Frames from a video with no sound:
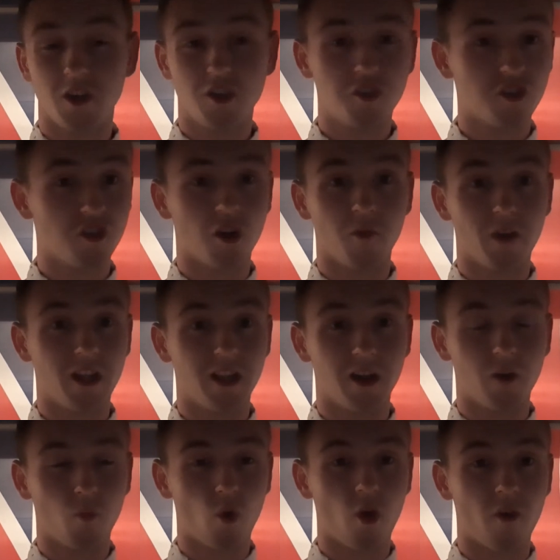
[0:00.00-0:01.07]
It's just not
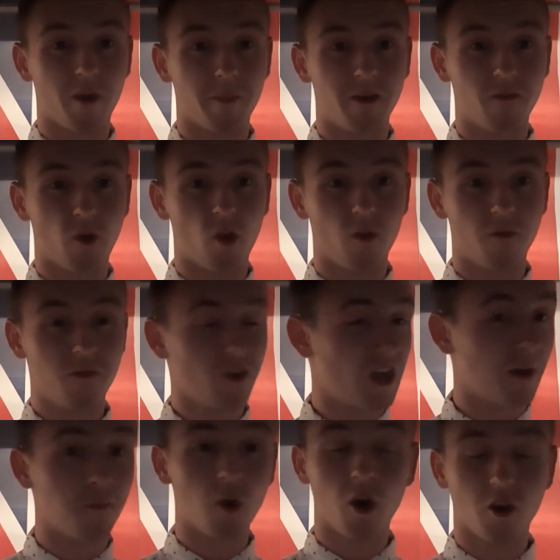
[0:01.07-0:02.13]
really where I'm involved.
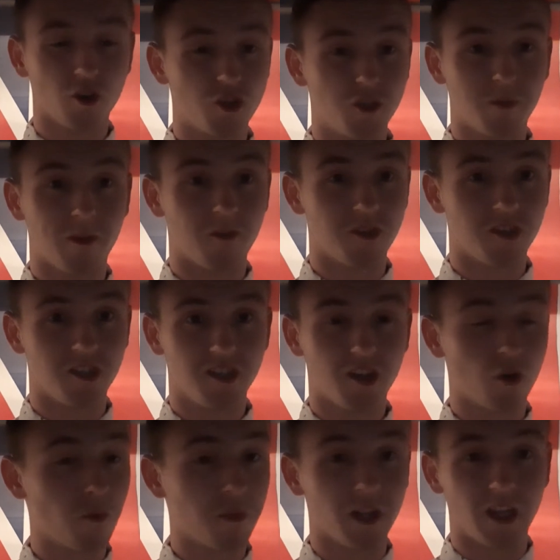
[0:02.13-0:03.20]
I'm not a conspiracist. I
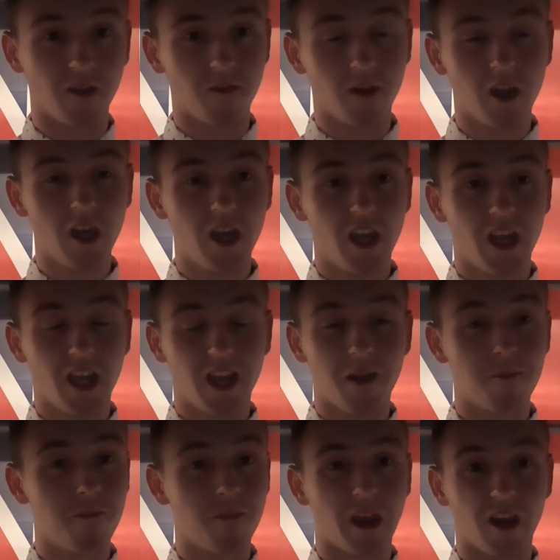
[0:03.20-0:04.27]
don't believe
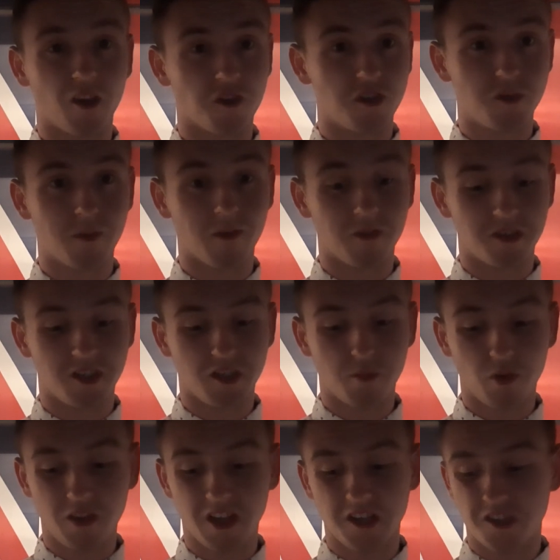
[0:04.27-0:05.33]
in many conspiracies.
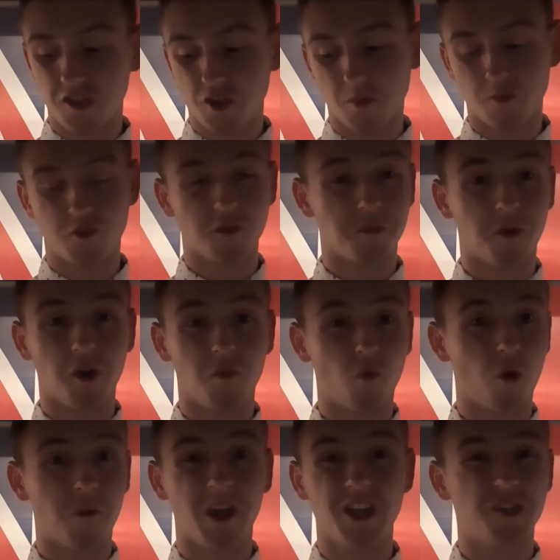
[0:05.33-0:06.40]
But this is coming to a point
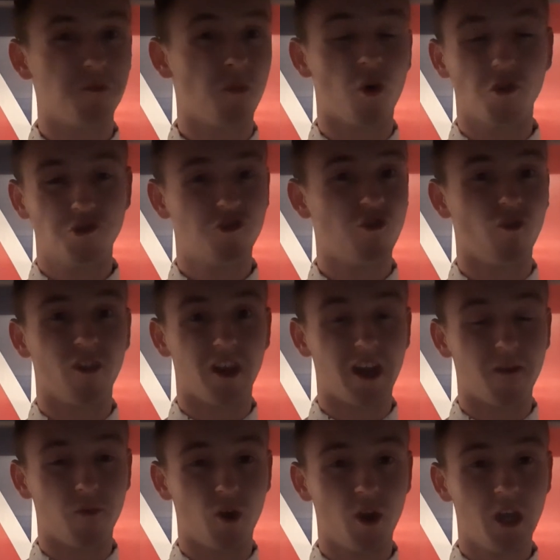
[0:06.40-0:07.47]
where it is more true than
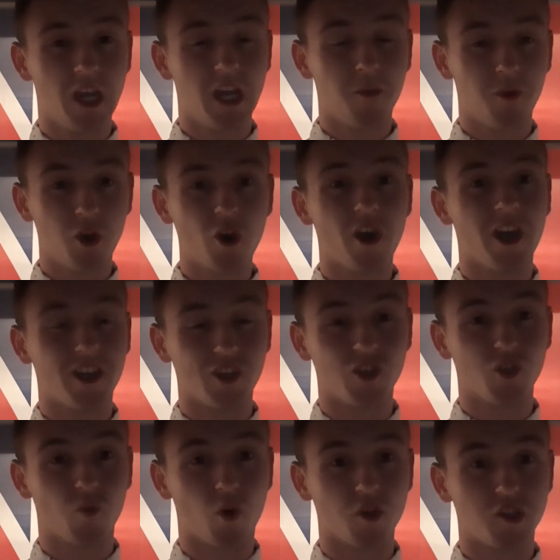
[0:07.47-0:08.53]
ever. We are heading
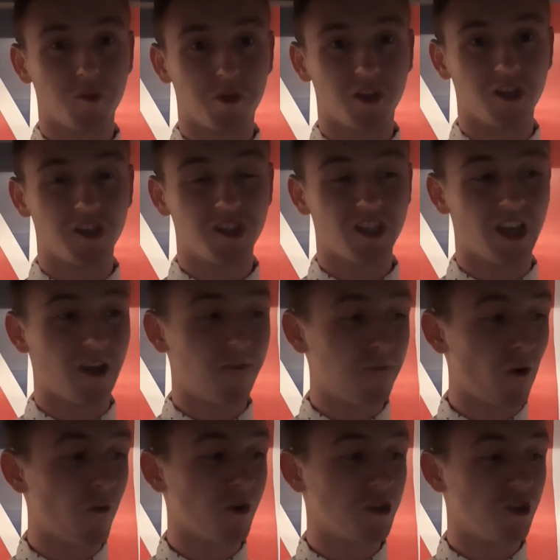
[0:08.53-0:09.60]
towards the police state.
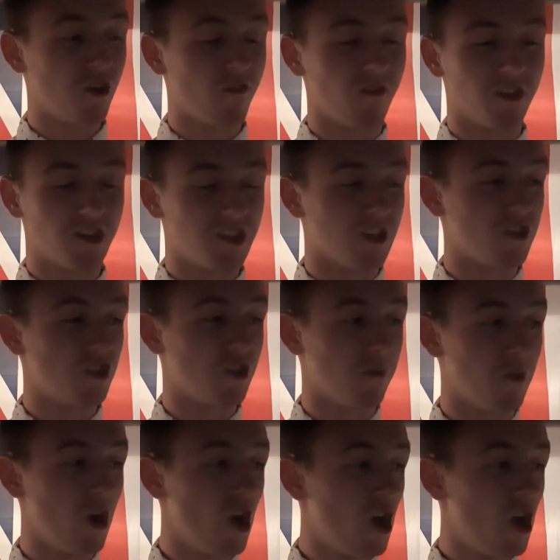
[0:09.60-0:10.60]
Authoritarian system.